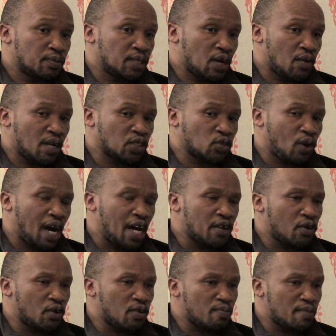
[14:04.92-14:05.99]
there was one
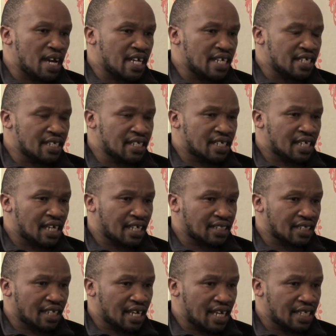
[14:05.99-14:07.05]
old man in
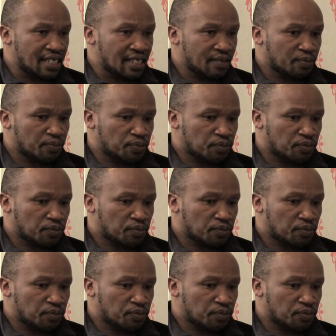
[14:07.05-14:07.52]
KZN